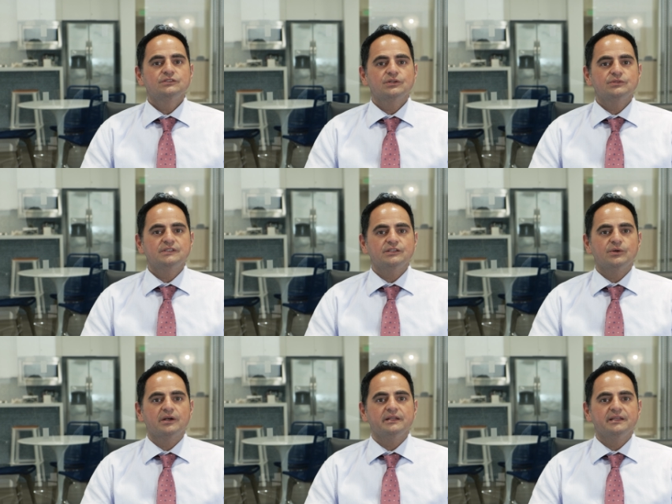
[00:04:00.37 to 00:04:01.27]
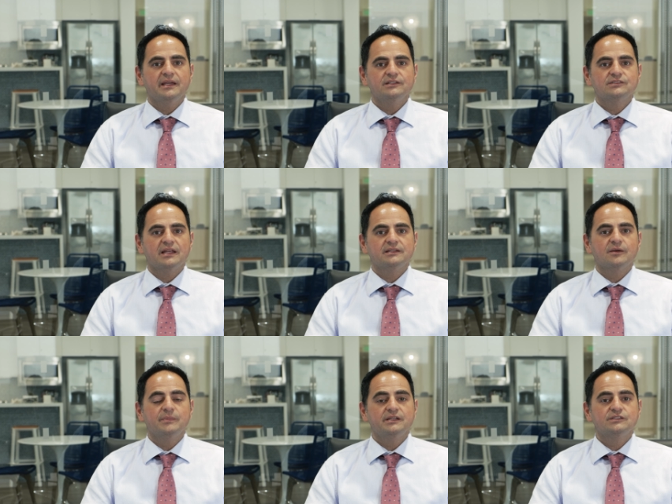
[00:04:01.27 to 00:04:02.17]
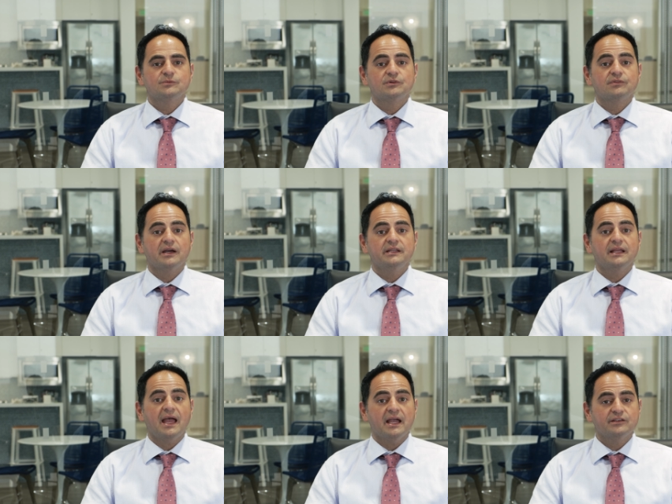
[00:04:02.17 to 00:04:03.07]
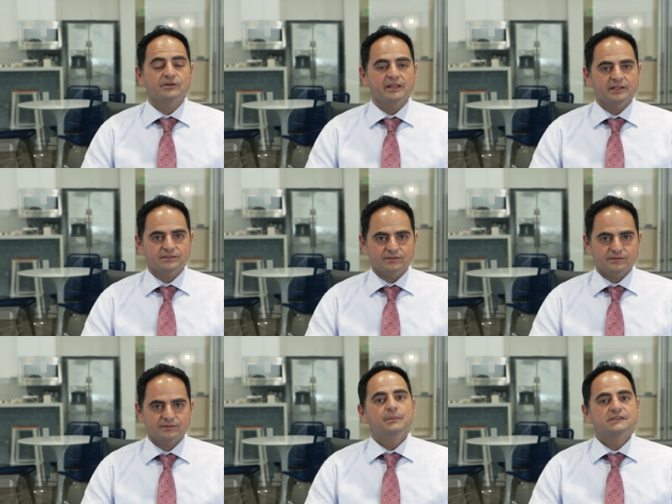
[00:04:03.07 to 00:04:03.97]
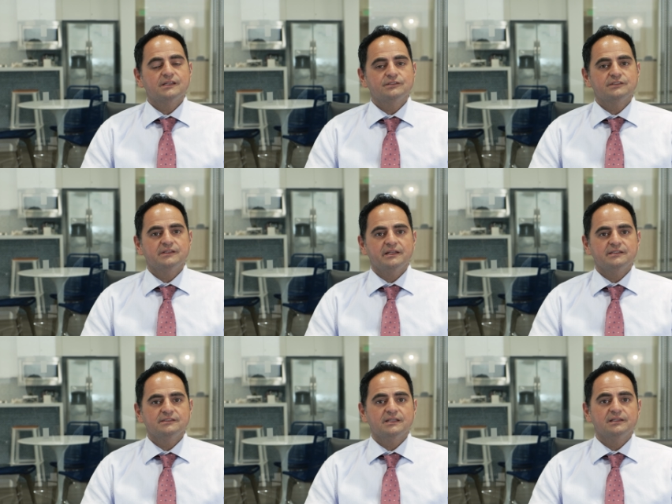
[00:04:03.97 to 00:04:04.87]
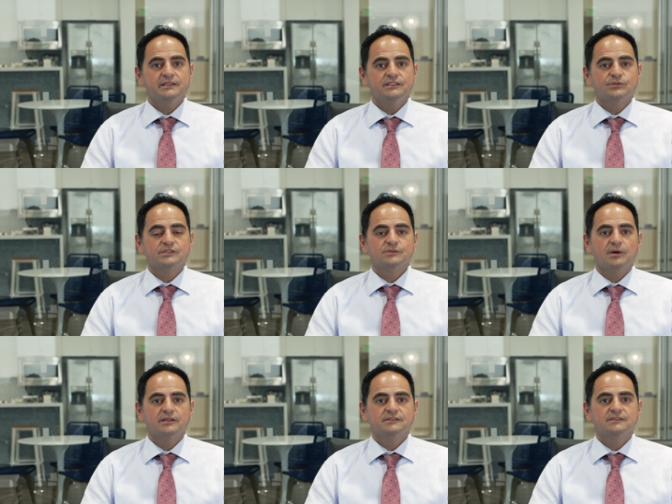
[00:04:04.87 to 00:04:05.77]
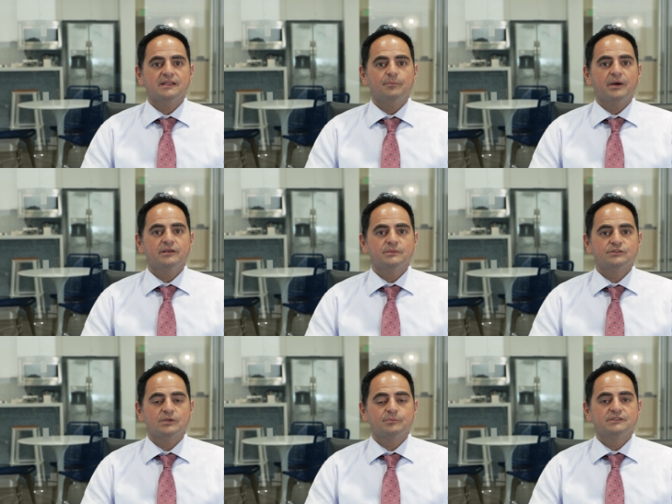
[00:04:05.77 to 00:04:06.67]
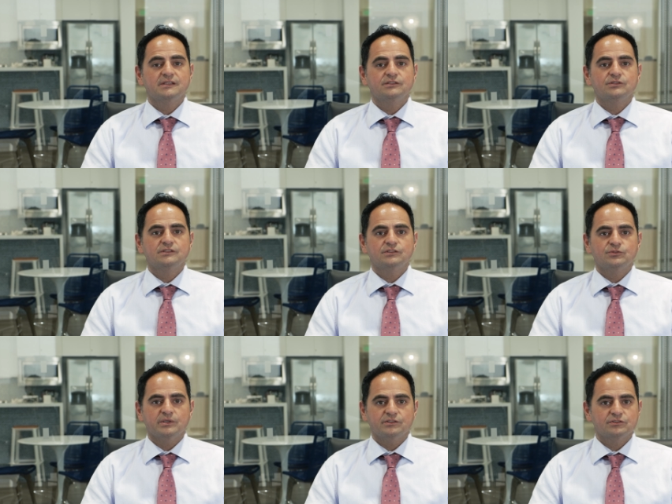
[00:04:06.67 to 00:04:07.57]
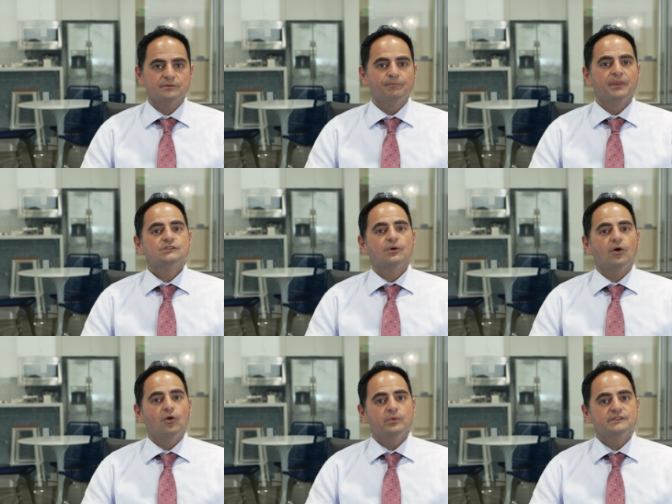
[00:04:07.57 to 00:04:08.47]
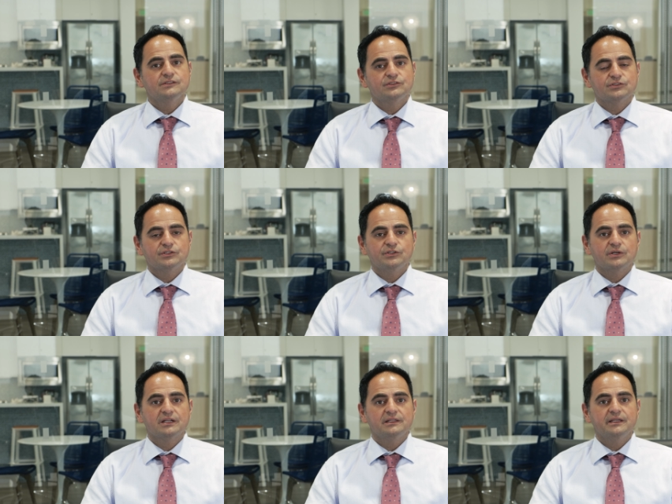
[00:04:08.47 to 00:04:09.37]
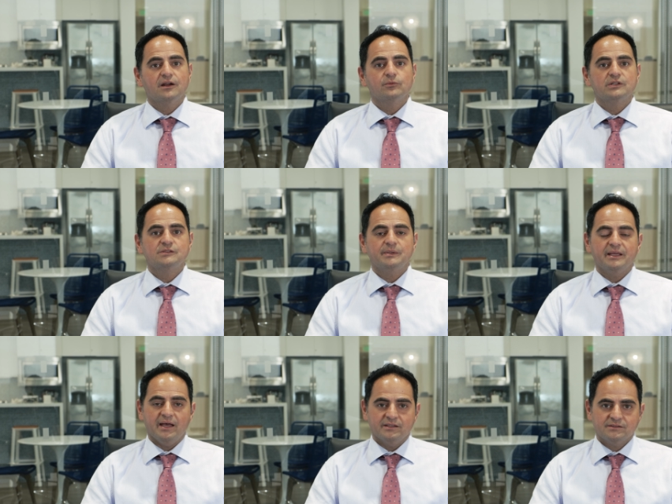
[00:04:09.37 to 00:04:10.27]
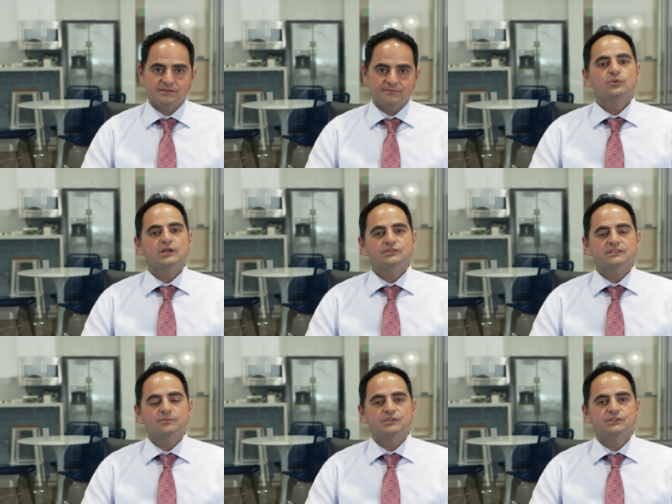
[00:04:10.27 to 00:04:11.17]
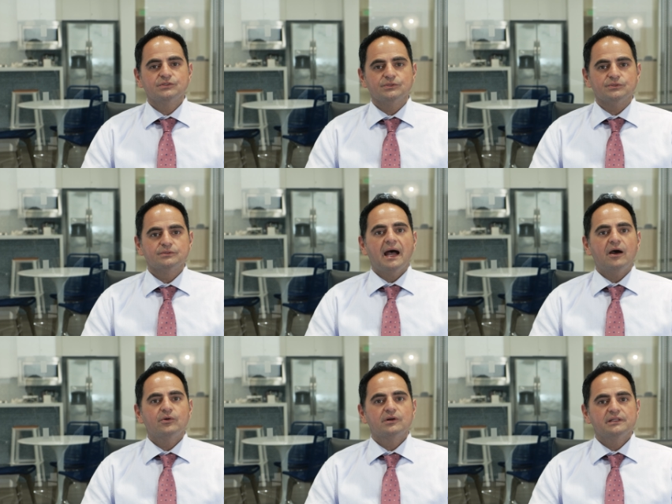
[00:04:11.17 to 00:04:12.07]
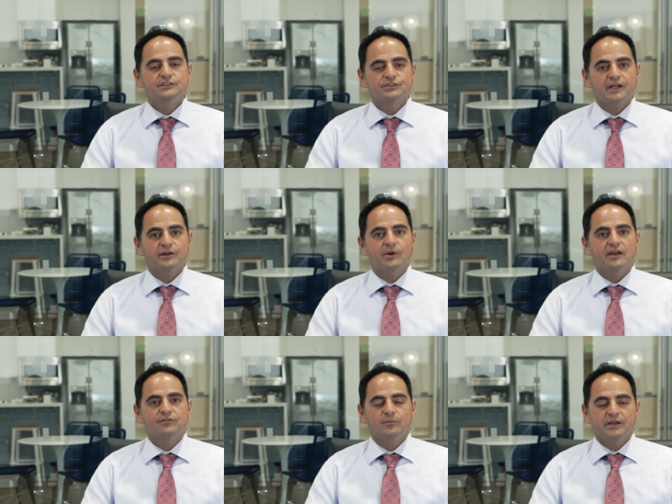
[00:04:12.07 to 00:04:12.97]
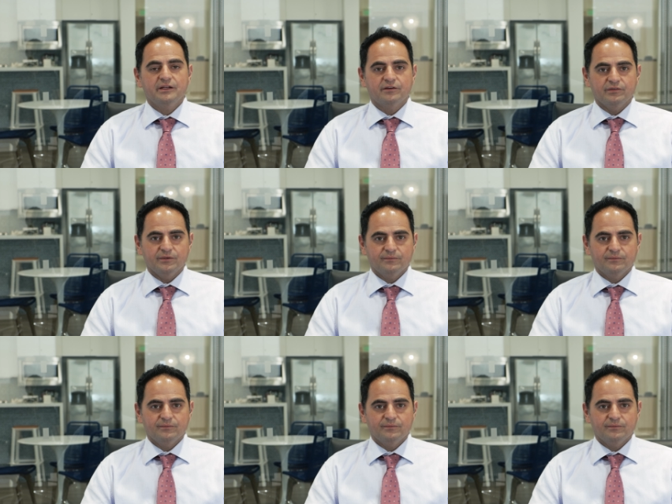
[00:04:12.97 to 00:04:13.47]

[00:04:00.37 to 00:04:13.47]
shows that you are engaged and committed to providing accurate answers. Misunderstandings can lead to responses that might misrepresent your situation, so always ensure you're clear on what's being asked. Question number 2. How early should I arrive for my interview?